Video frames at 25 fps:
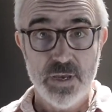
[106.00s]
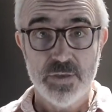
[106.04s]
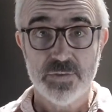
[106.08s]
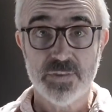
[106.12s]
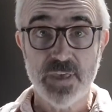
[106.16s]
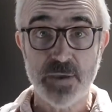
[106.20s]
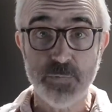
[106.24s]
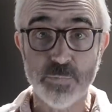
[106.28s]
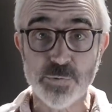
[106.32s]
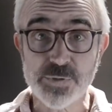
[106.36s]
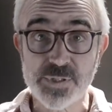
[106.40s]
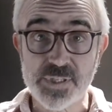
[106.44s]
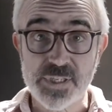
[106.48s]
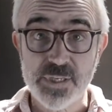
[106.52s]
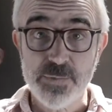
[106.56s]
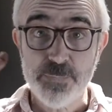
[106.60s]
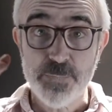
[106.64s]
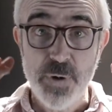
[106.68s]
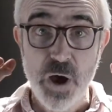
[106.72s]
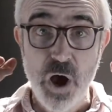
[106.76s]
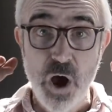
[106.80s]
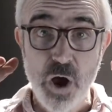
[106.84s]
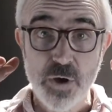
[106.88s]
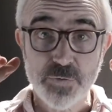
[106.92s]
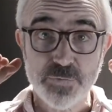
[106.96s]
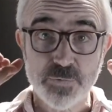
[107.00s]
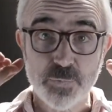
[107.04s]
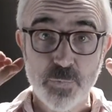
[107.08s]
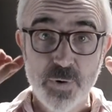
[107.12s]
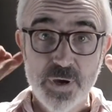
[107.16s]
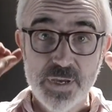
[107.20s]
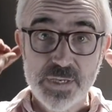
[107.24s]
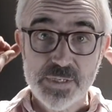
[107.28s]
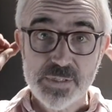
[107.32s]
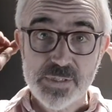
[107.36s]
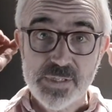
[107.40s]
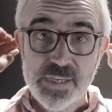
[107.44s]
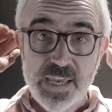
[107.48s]
they will see
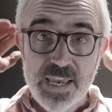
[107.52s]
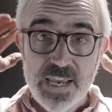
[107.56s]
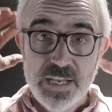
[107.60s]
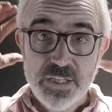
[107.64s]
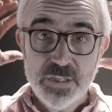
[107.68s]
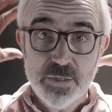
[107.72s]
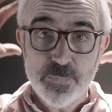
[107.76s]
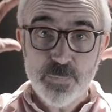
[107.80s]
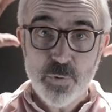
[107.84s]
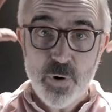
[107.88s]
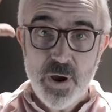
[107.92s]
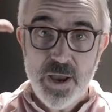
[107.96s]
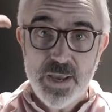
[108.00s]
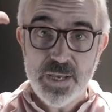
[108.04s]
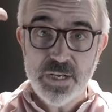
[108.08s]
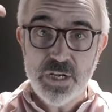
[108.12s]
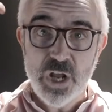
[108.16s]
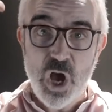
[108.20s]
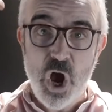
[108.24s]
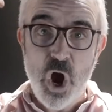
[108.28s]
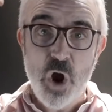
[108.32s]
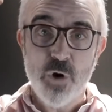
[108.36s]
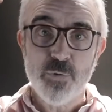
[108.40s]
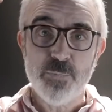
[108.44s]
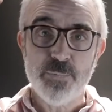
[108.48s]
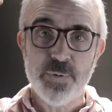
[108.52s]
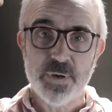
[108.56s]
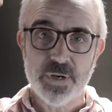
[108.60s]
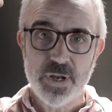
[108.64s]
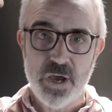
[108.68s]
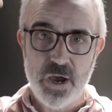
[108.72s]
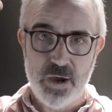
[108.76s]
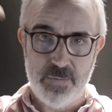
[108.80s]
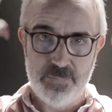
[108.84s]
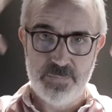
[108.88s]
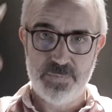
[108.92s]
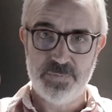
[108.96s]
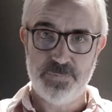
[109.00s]
pathways in the brain open
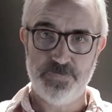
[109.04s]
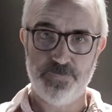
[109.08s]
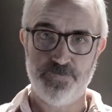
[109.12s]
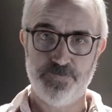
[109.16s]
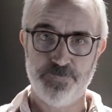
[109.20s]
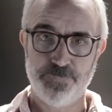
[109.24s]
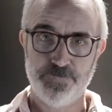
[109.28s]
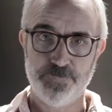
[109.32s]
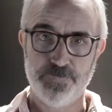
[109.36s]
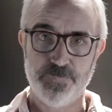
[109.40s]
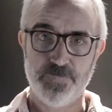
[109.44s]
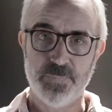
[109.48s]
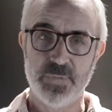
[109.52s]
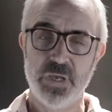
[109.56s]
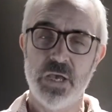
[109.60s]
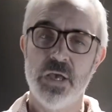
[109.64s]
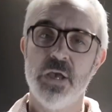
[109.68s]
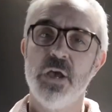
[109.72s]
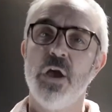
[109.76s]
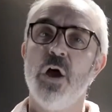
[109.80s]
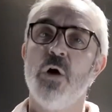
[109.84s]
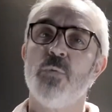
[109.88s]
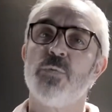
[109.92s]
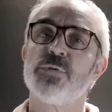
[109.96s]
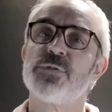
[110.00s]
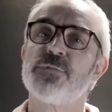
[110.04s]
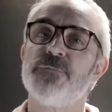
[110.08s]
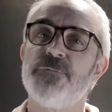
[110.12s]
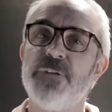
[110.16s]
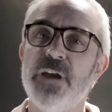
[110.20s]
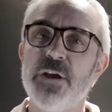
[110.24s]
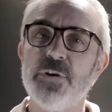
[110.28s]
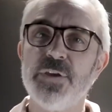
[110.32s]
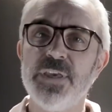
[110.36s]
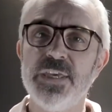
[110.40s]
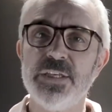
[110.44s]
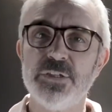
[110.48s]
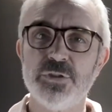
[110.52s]
up. What's
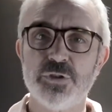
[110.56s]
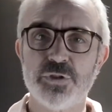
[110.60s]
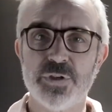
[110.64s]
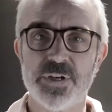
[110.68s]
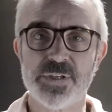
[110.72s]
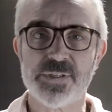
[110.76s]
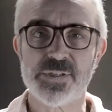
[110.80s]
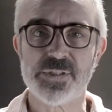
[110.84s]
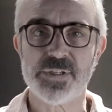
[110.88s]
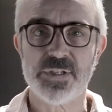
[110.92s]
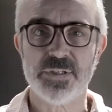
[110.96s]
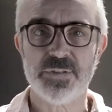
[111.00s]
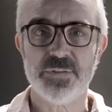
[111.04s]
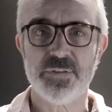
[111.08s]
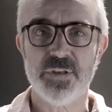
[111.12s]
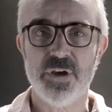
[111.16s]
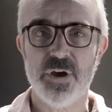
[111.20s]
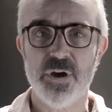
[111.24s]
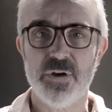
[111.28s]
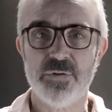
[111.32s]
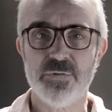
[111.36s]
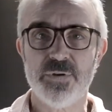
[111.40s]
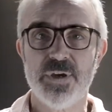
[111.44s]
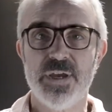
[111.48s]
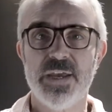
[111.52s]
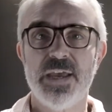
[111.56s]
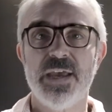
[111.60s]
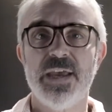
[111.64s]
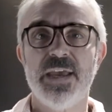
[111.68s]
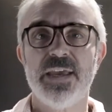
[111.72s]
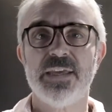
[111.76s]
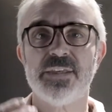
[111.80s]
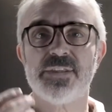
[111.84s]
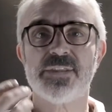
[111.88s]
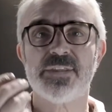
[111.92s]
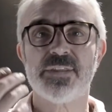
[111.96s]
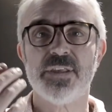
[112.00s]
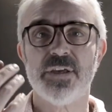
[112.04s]
very interesting though,
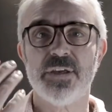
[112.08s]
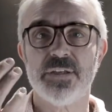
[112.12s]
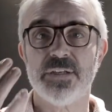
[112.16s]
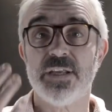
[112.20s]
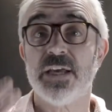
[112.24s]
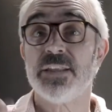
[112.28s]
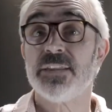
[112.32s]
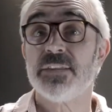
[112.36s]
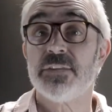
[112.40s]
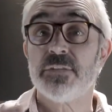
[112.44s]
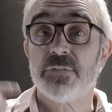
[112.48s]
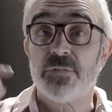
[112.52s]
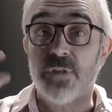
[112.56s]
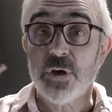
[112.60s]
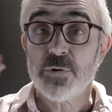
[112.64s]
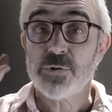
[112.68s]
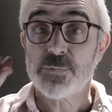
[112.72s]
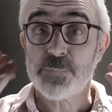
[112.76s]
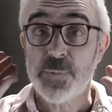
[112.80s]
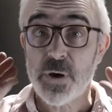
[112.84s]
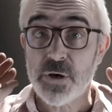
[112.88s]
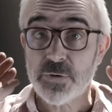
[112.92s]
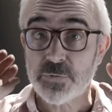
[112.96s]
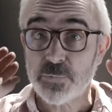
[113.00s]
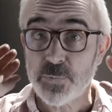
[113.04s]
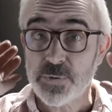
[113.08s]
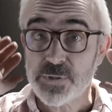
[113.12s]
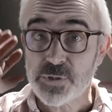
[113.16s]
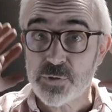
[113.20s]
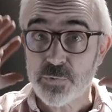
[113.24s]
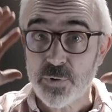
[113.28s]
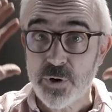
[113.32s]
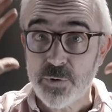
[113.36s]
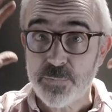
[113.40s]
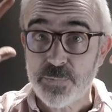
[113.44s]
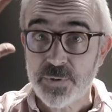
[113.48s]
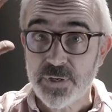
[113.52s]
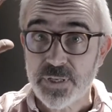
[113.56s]
is that, and those pathways
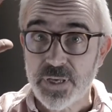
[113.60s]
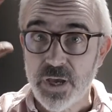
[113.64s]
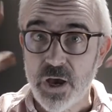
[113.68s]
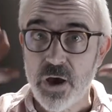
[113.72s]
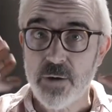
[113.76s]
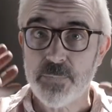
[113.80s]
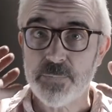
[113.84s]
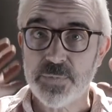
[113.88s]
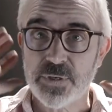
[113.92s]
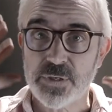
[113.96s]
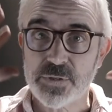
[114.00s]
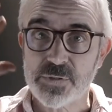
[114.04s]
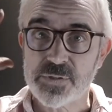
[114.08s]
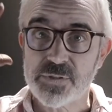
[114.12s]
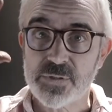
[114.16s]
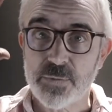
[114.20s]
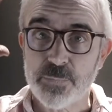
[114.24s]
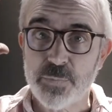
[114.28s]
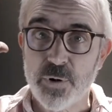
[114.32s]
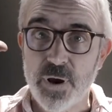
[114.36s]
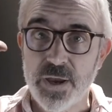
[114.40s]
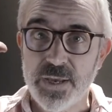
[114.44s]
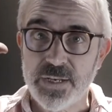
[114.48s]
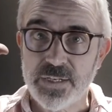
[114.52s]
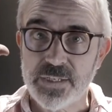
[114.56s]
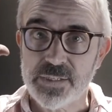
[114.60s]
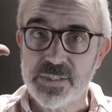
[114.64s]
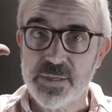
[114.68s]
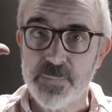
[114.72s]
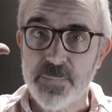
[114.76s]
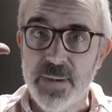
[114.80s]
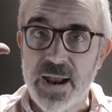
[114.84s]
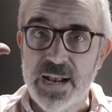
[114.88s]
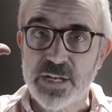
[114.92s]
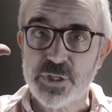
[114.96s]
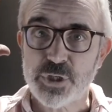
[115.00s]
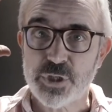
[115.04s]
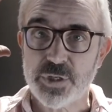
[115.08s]
are opening up because the brain is
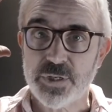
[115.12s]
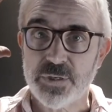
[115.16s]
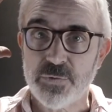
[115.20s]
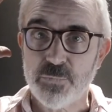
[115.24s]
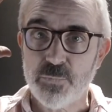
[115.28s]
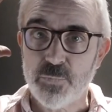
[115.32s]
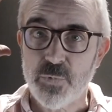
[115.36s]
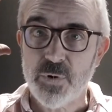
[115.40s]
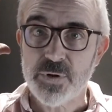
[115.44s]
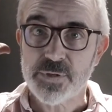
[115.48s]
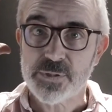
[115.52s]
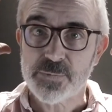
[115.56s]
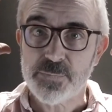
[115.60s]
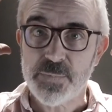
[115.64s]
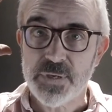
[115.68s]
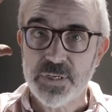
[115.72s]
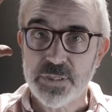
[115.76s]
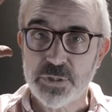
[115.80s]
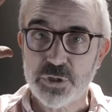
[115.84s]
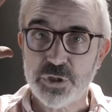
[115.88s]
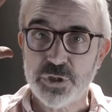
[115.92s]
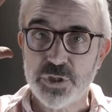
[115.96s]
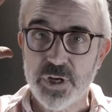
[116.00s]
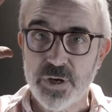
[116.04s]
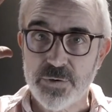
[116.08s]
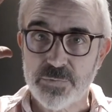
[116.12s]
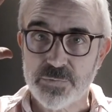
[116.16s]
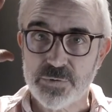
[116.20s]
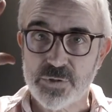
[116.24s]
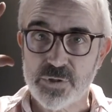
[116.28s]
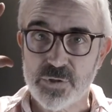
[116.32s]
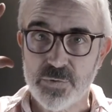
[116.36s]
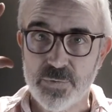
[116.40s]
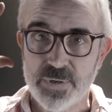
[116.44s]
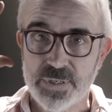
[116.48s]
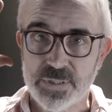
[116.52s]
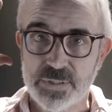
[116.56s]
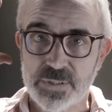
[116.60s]
imagining what is being shown
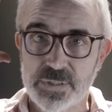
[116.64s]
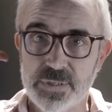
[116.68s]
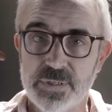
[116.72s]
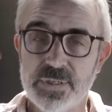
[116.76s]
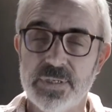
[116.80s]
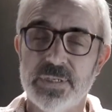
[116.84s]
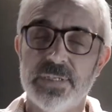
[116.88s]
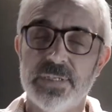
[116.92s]
to it.